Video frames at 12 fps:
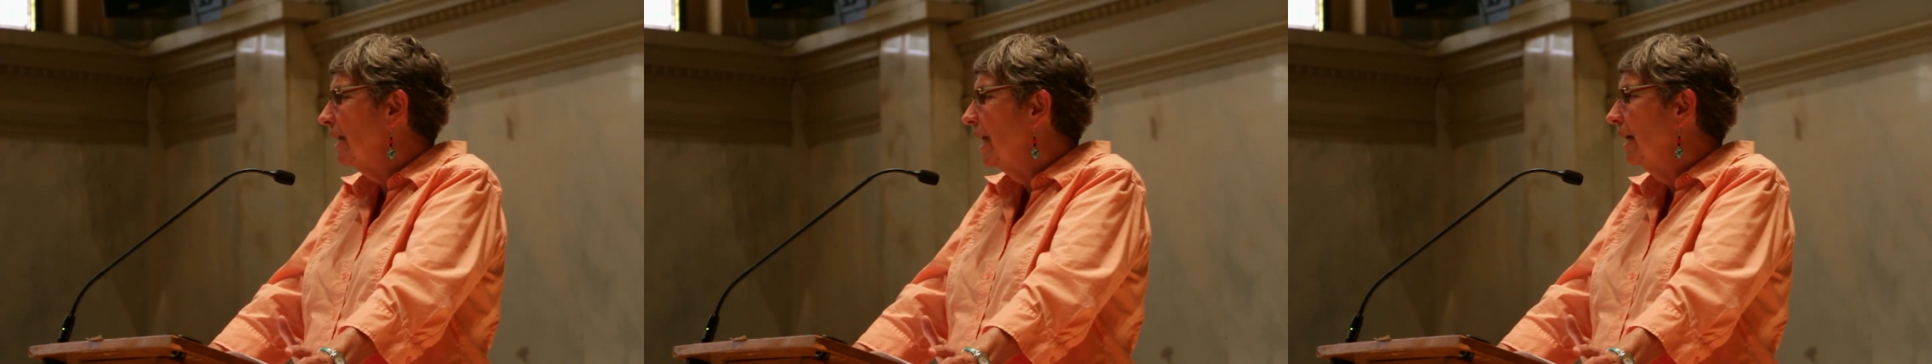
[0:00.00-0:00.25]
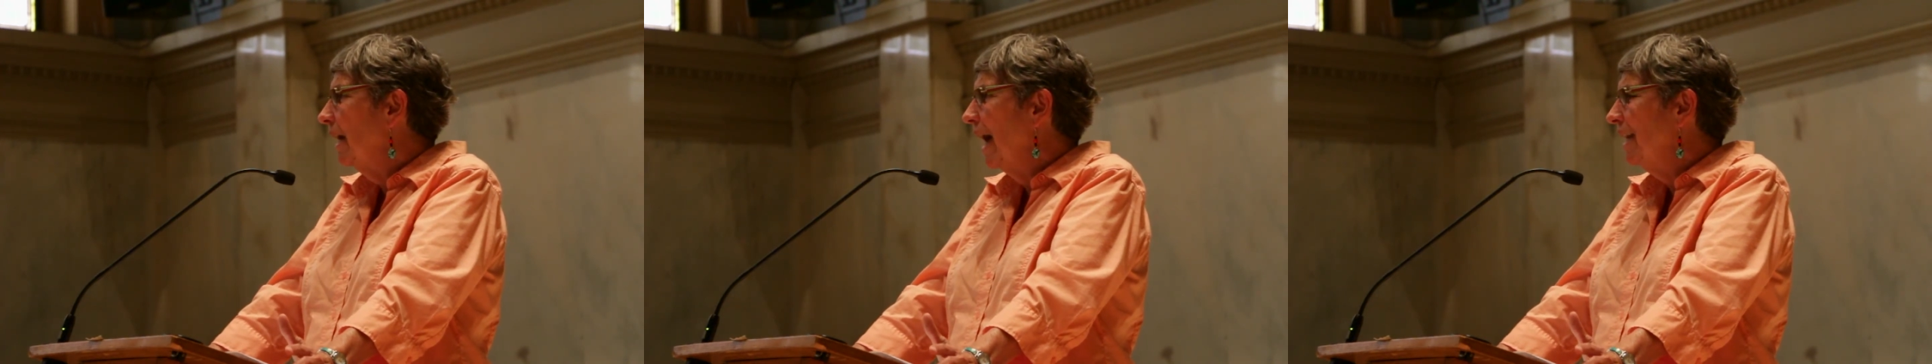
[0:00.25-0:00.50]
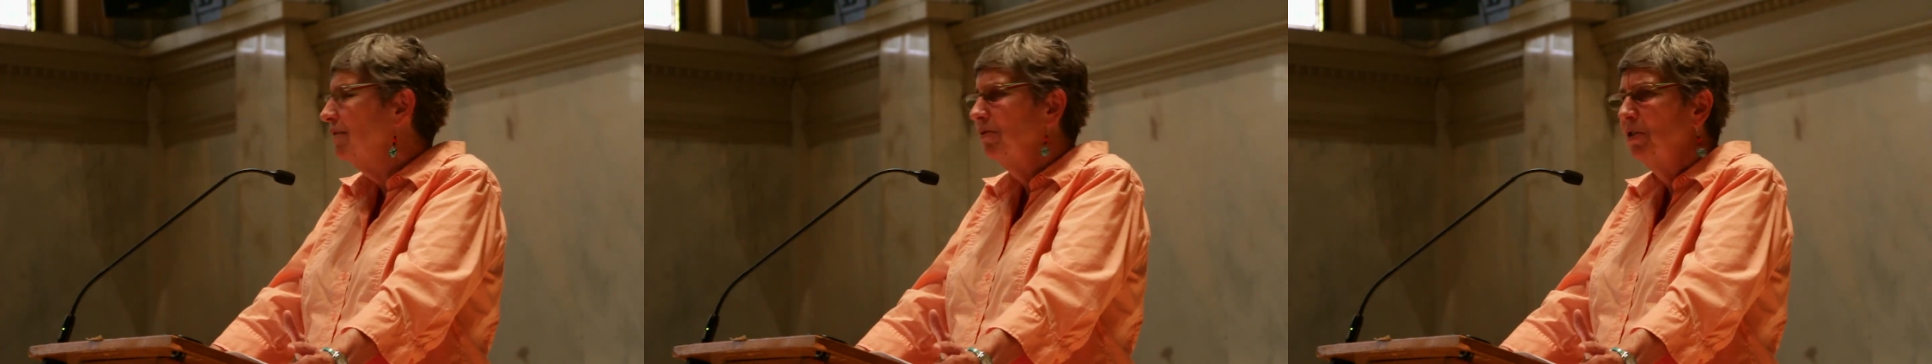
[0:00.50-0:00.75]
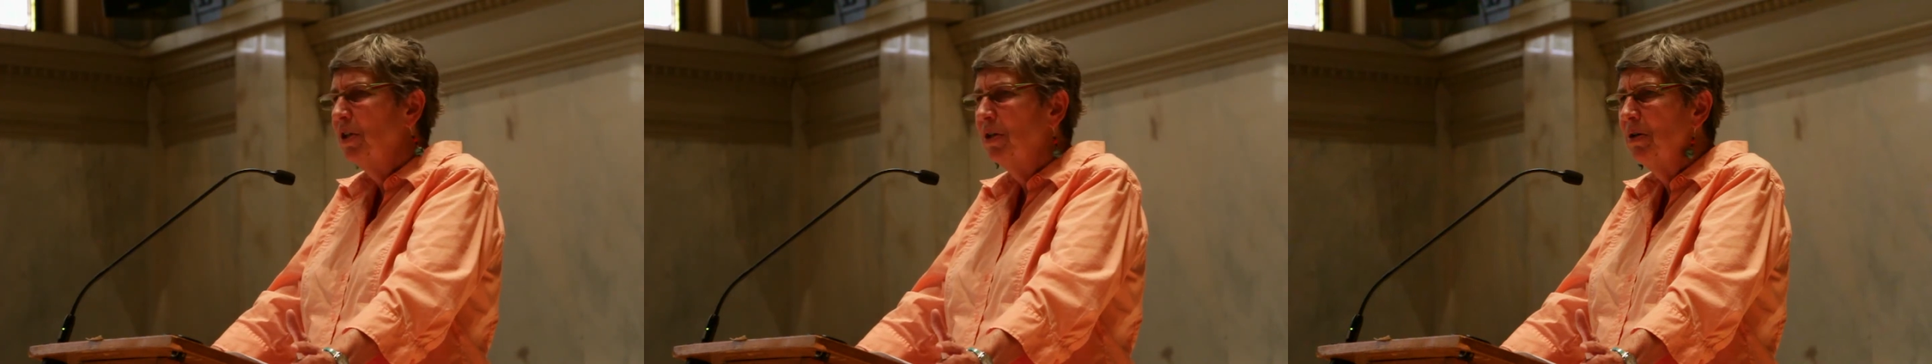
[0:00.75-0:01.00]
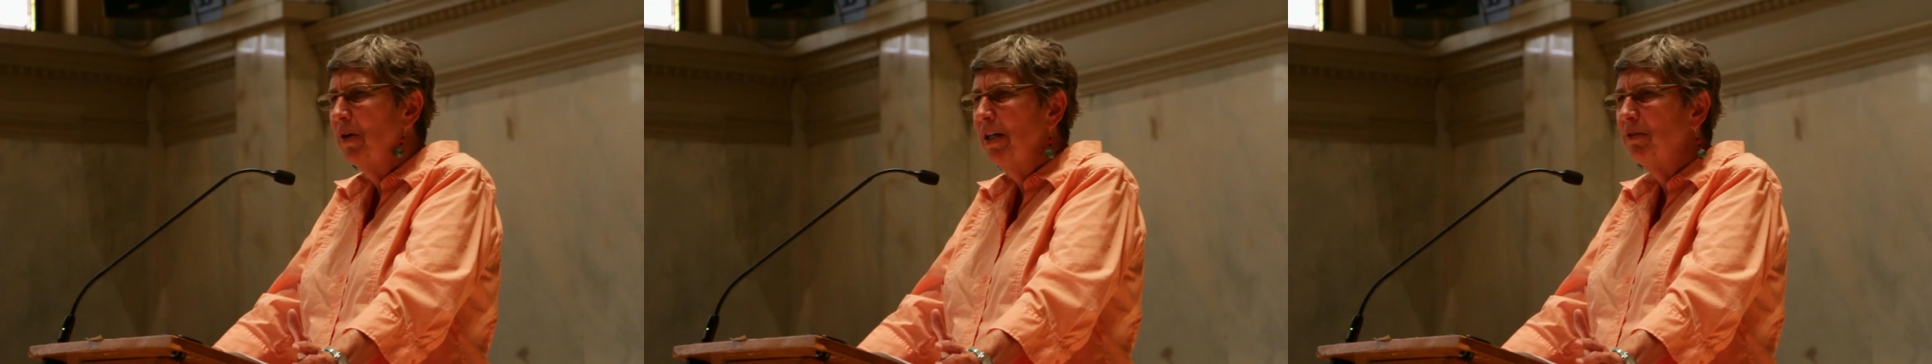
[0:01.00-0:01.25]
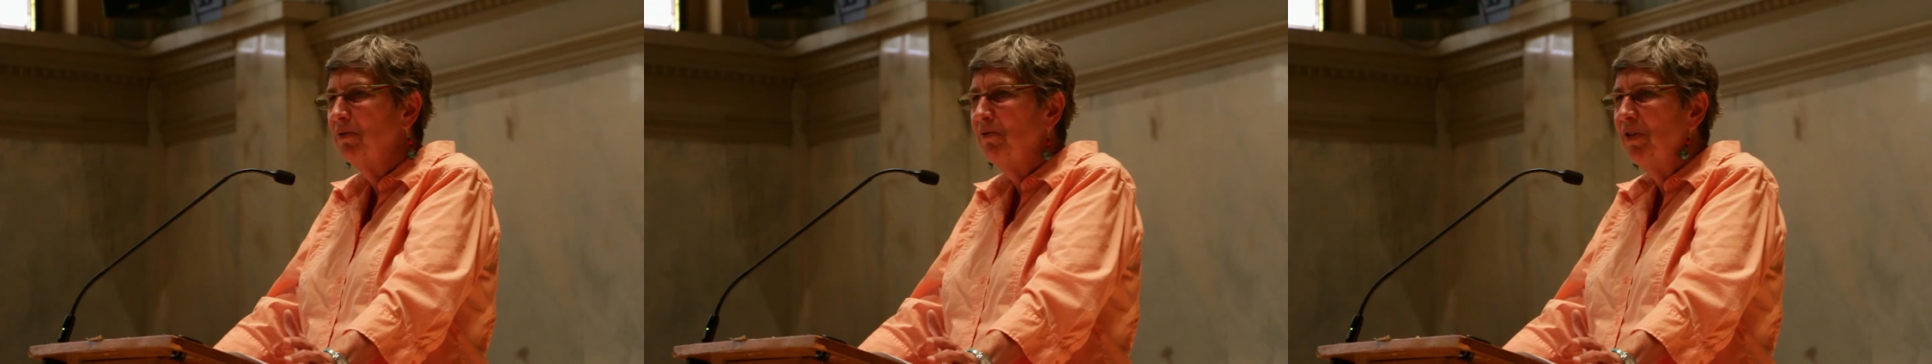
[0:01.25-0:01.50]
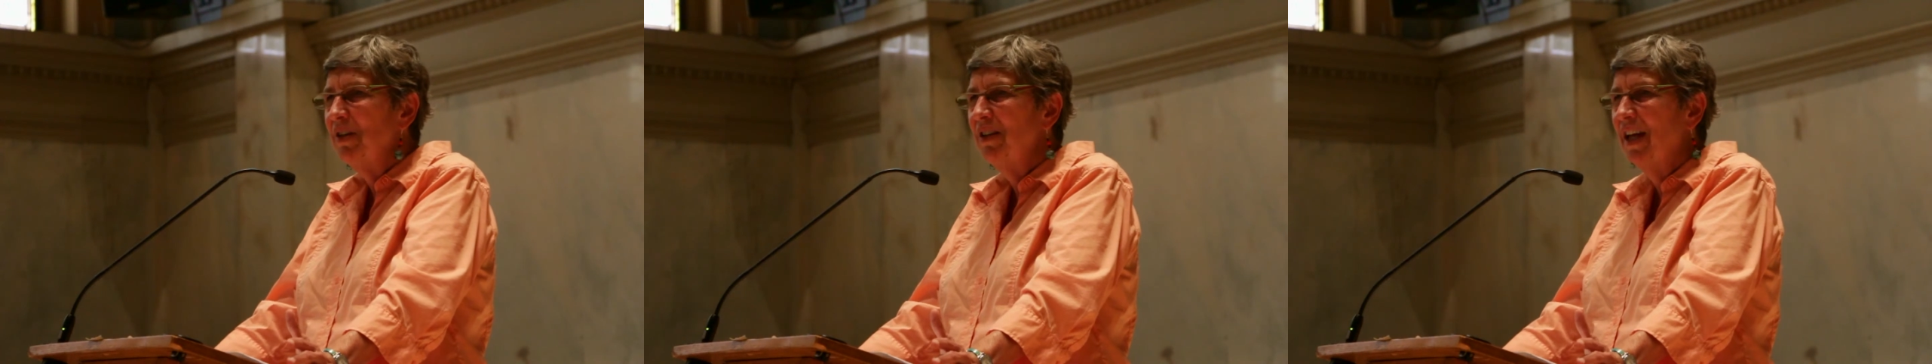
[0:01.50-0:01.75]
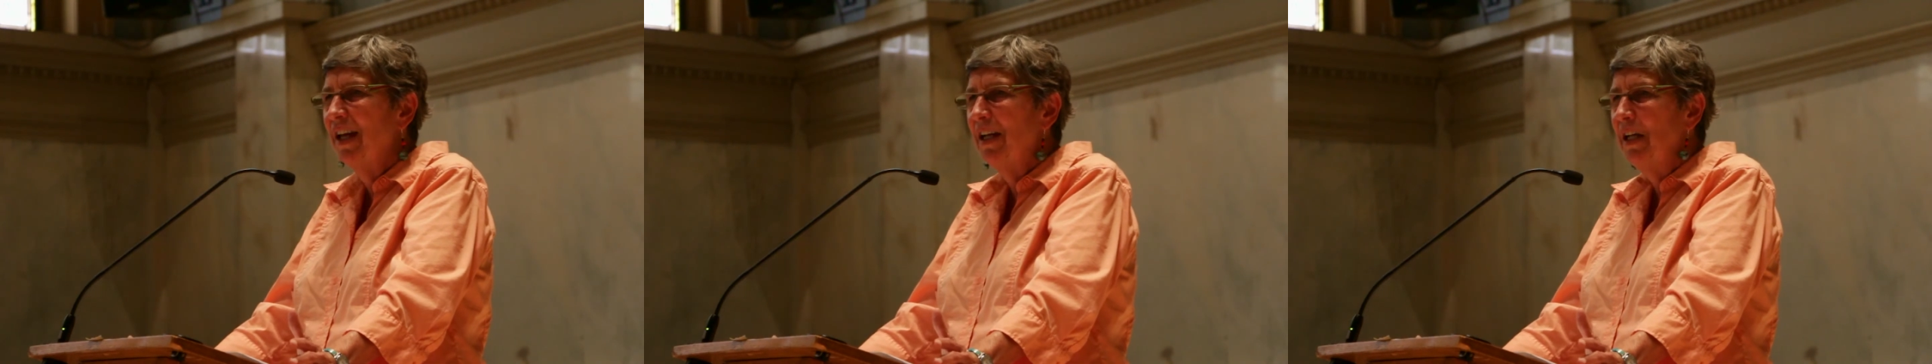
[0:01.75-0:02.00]
say, I don't know, I don't
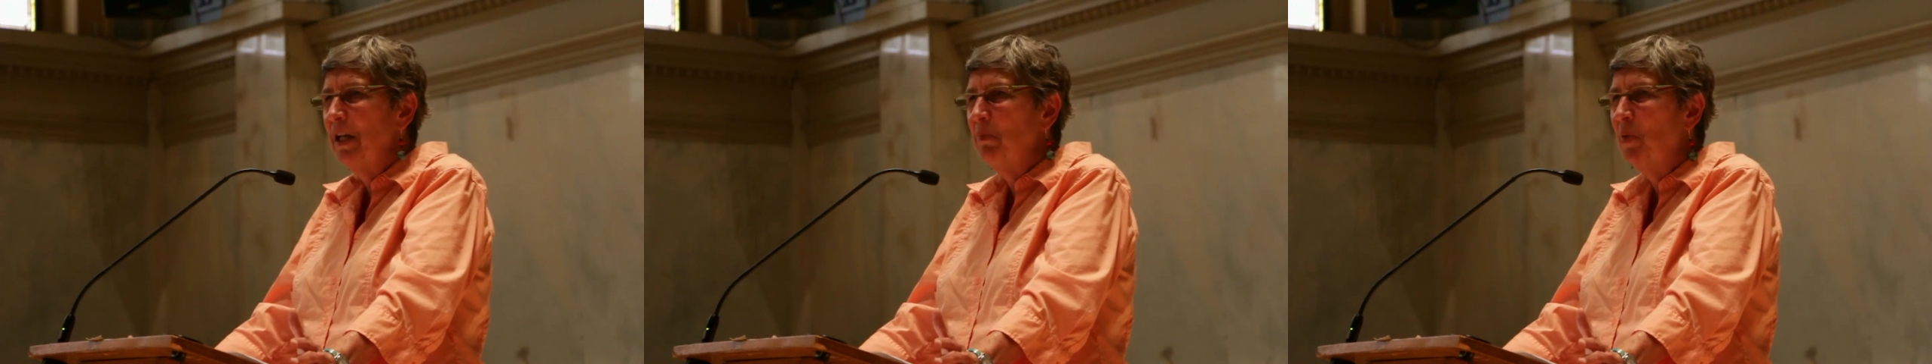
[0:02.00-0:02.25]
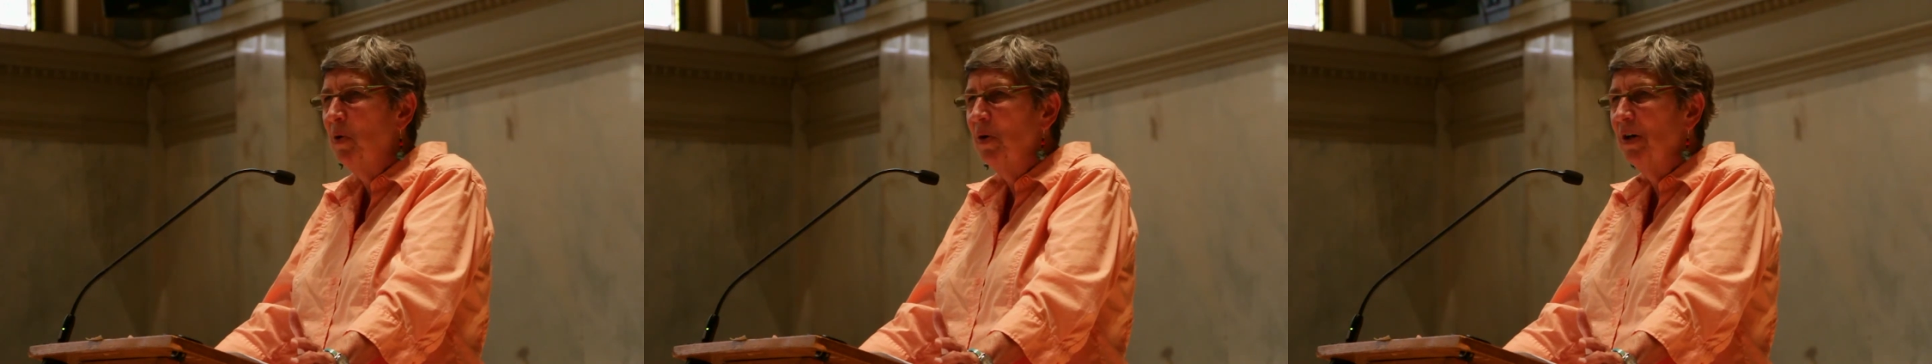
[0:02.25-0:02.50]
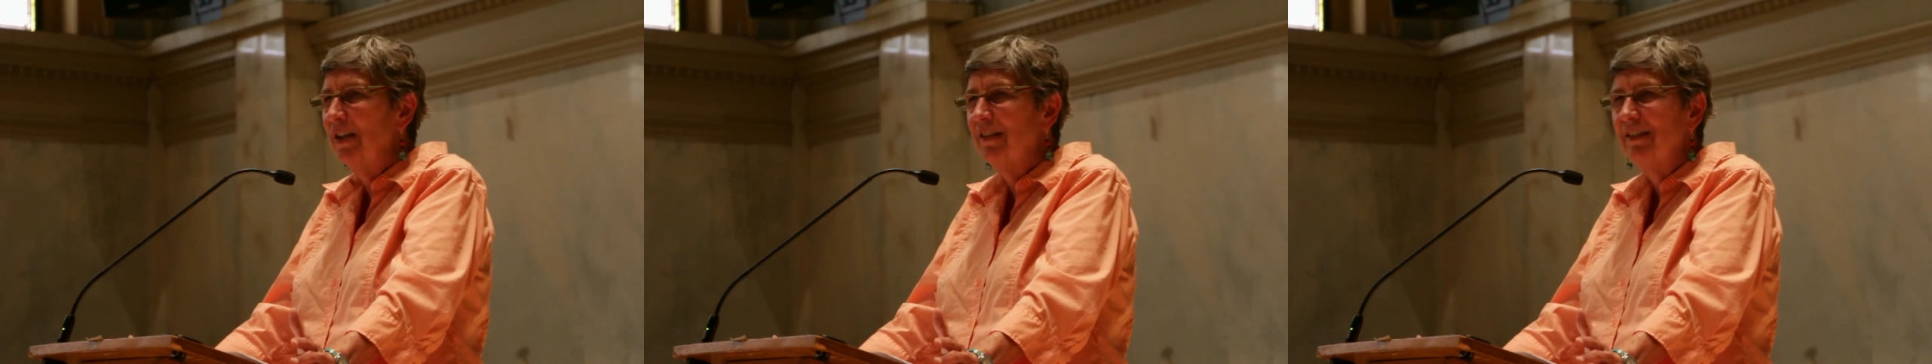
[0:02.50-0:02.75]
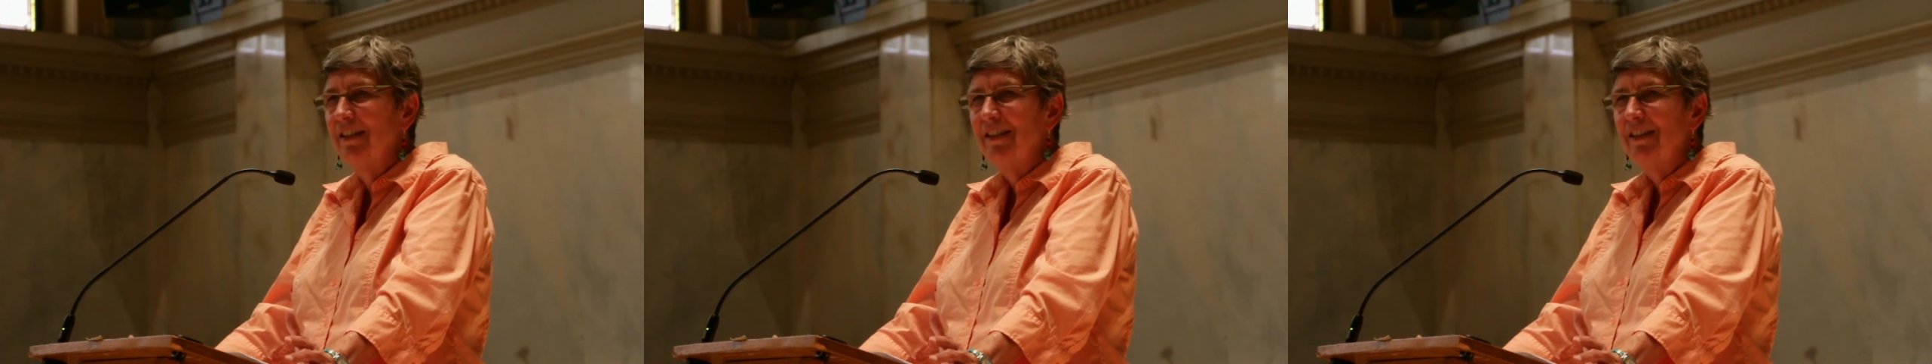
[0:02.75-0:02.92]
feel that anymore.